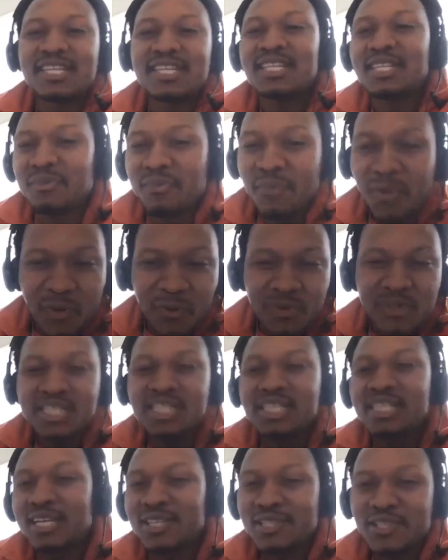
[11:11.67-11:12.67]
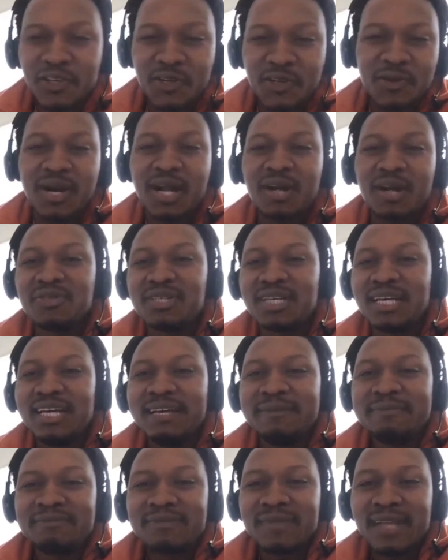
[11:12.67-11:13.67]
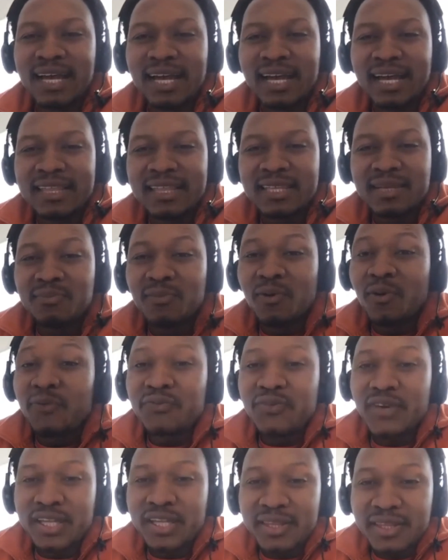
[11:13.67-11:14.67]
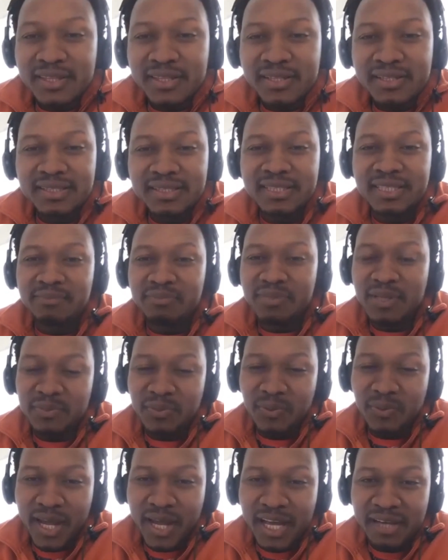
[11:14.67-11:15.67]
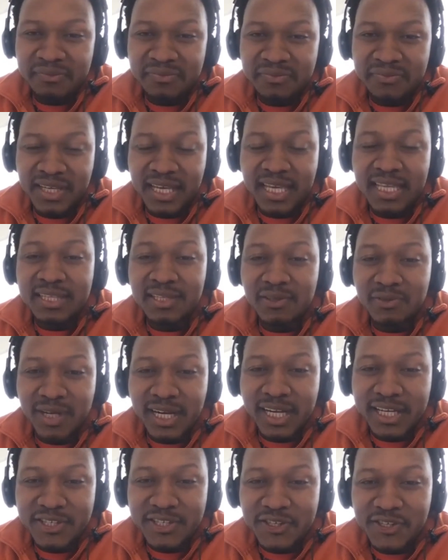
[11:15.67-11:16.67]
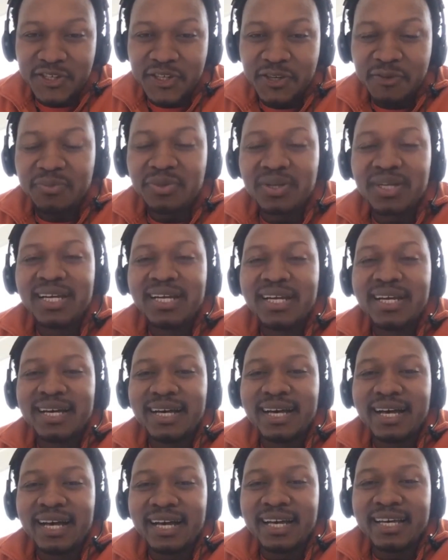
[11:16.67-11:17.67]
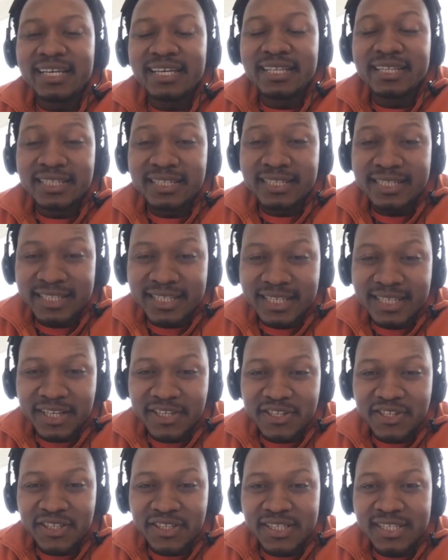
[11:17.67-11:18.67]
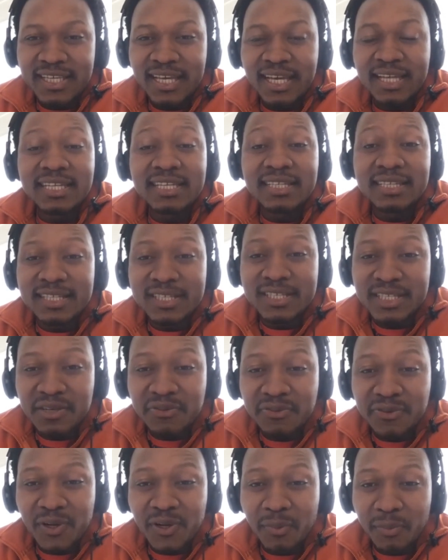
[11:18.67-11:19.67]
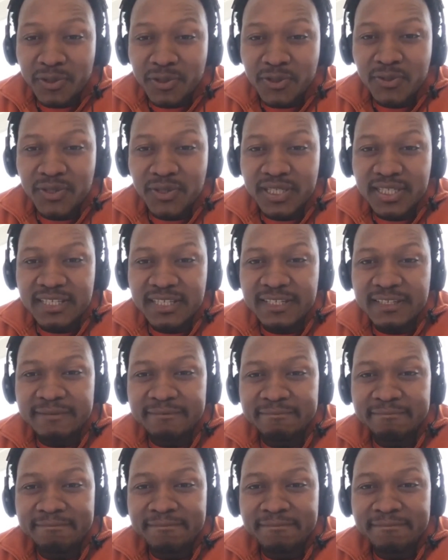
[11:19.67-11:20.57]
And the more we see that turn around, the more faith then people have in the relationship, in the discussions, and in these different opportunities.